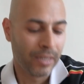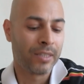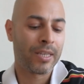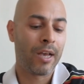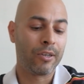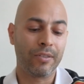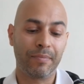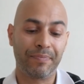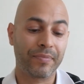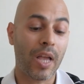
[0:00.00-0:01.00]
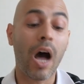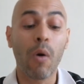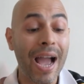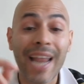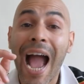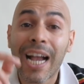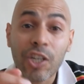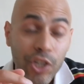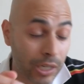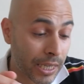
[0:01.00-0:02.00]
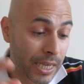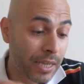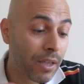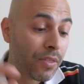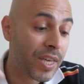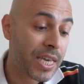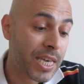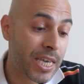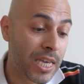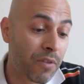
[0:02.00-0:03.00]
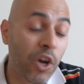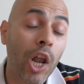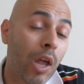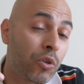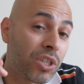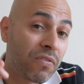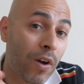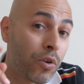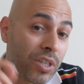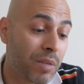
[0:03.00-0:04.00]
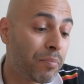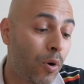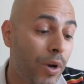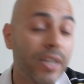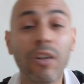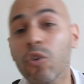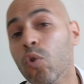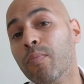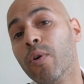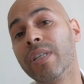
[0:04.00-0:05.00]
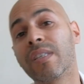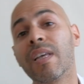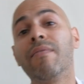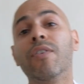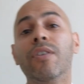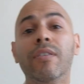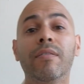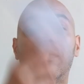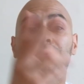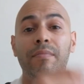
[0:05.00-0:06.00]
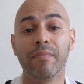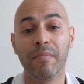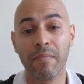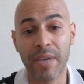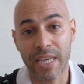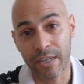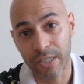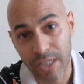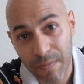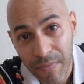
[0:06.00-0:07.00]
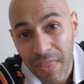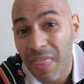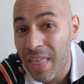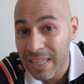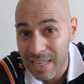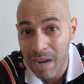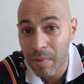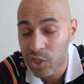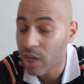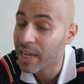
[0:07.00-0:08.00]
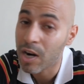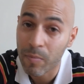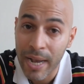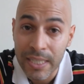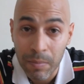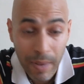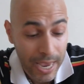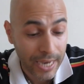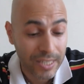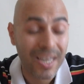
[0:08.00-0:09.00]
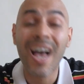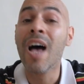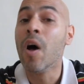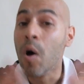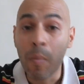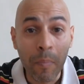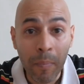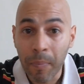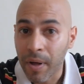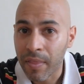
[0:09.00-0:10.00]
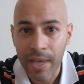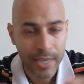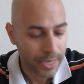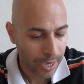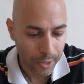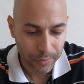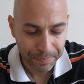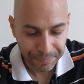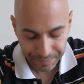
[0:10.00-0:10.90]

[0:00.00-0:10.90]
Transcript: So, oh, and actually the closest focusing point, 0.7 meters. That's how much I care about specs. But there you go.